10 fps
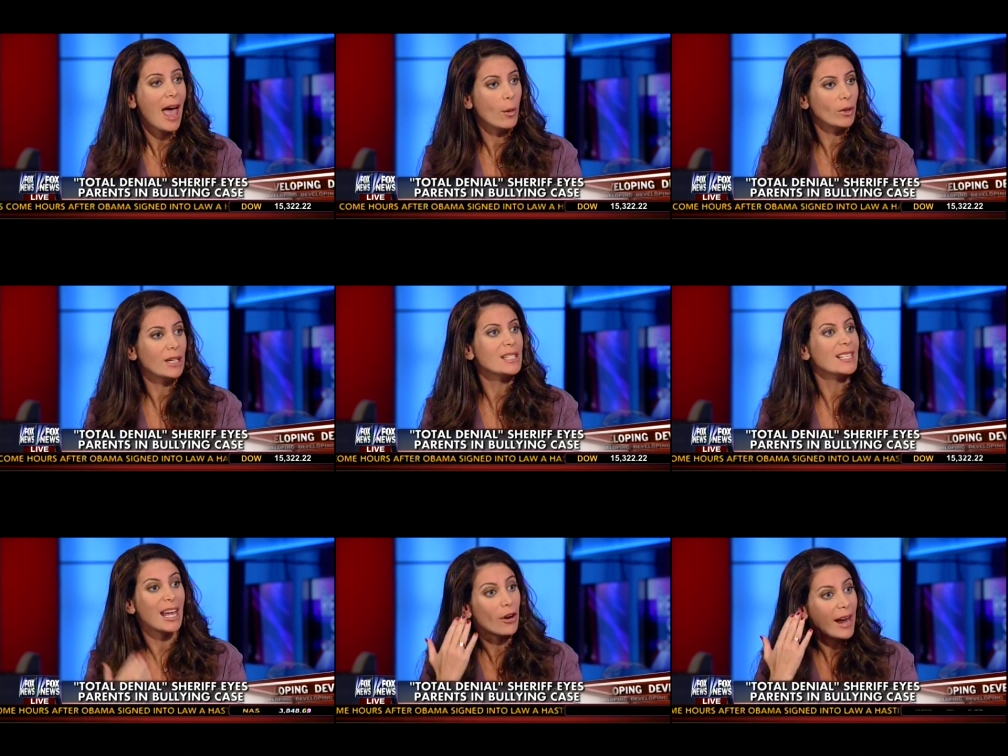and we need
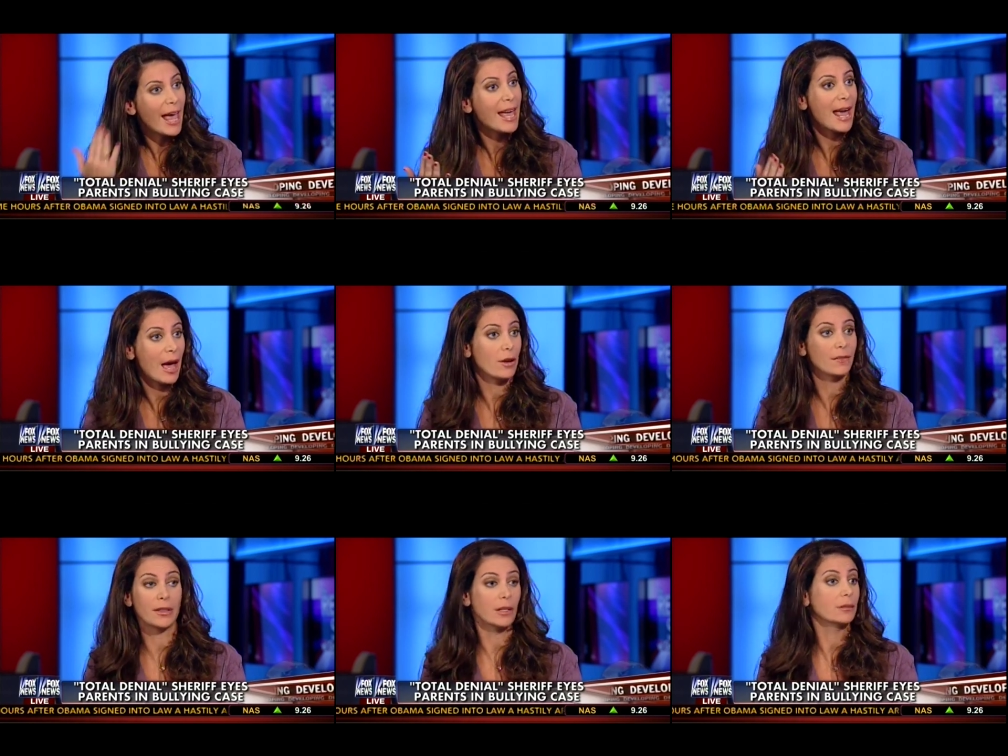to get our head out and, of
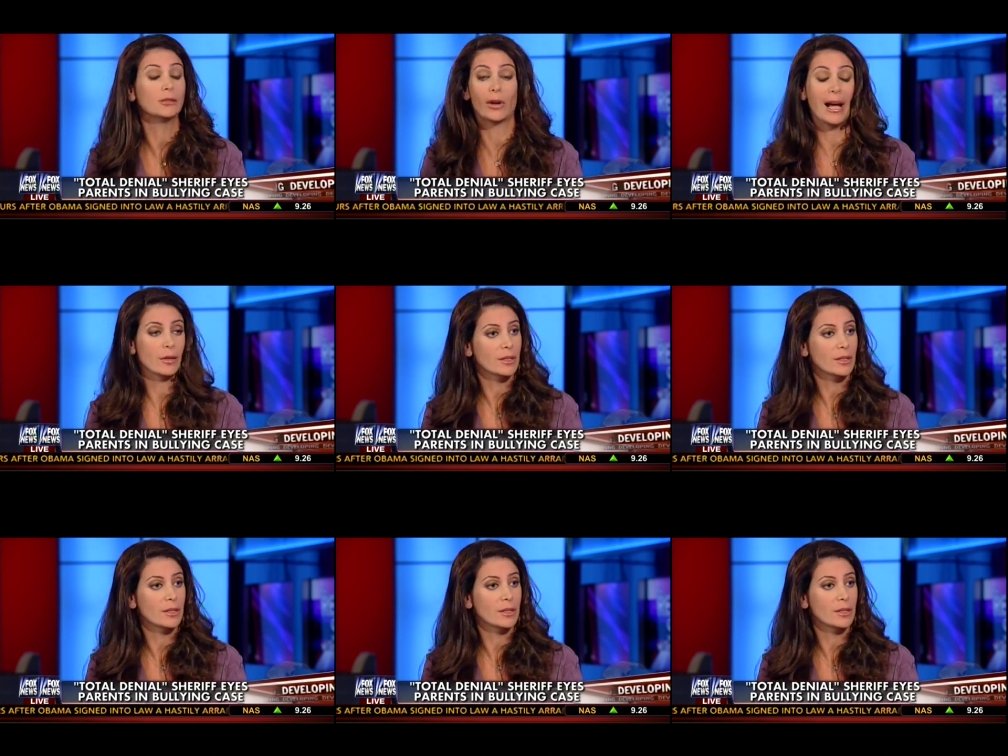and, the and ground.